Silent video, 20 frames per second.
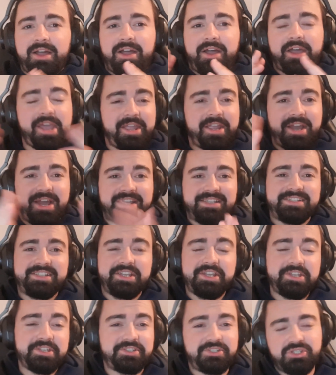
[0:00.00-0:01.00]
Hey guys,
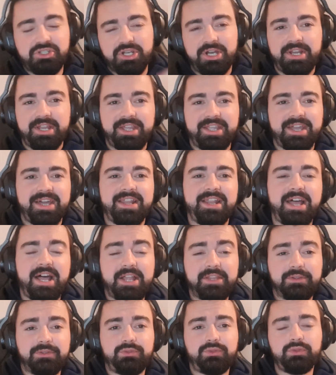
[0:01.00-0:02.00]
it's John again,
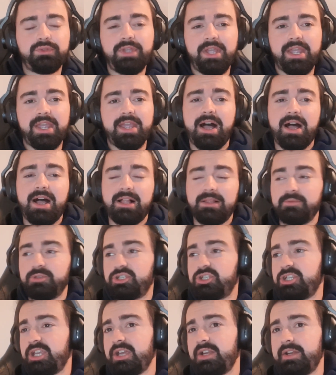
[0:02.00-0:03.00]
and today I'll be
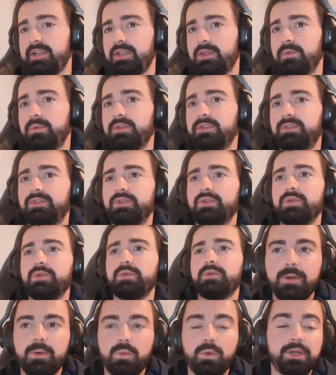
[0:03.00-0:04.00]
sharing with
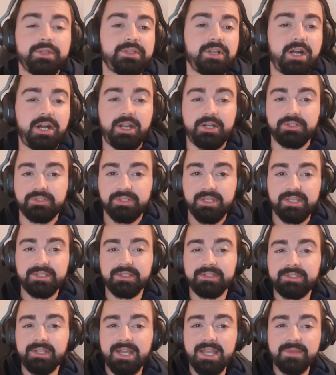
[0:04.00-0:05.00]
you what are the data
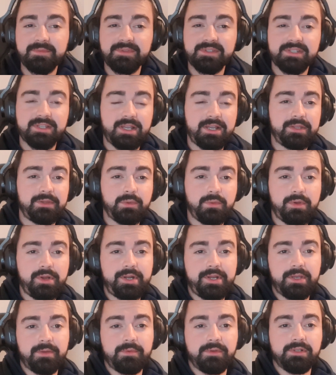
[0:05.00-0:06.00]
types and
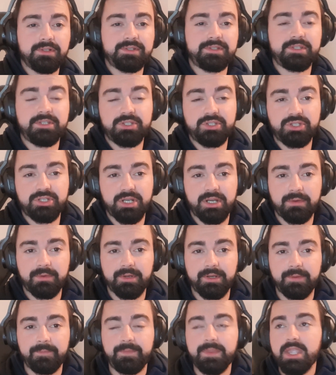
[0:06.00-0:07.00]
variables in
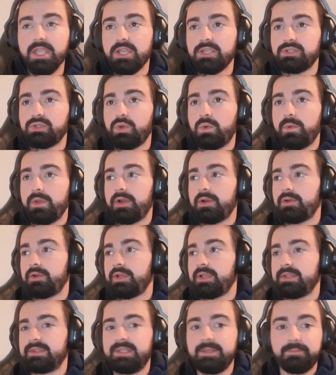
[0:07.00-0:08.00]
Java. So we are
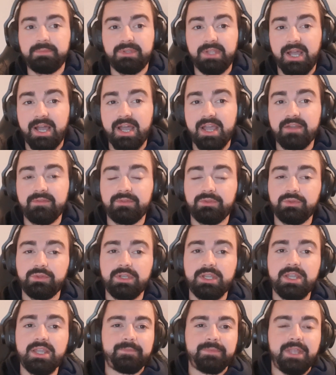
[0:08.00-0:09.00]
gonna deep dive
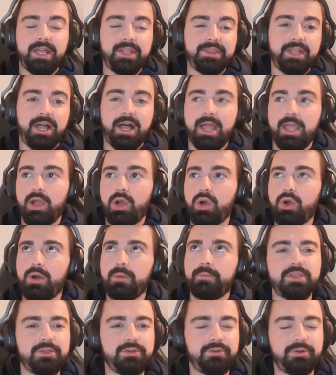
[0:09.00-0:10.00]
today, and I
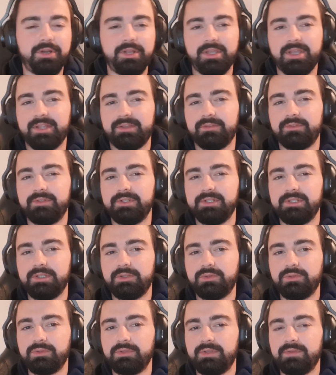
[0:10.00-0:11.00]
hope you're gonna get really
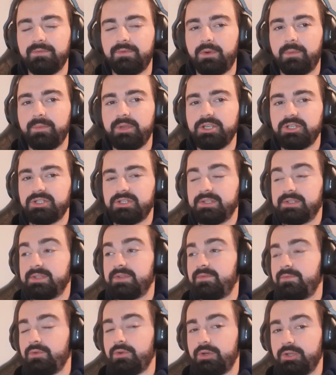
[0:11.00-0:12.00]
cool informations
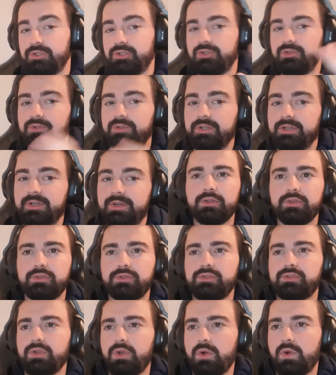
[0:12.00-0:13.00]
if you're a junior.
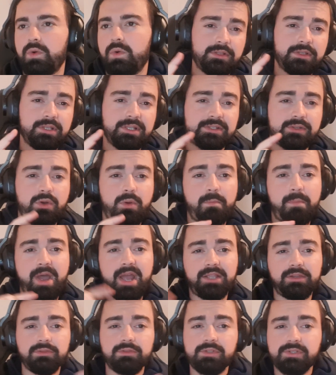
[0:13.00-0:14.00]
So let's go
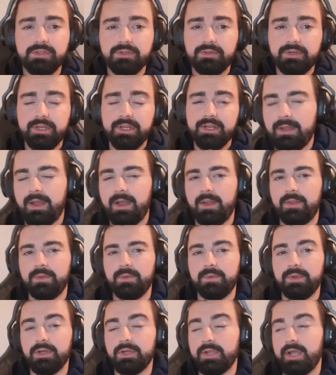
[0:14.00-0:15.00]
back to the screen and
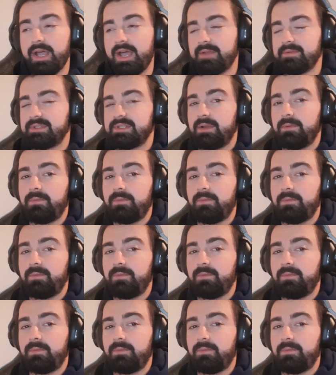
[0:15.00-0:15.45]
we're gonna have some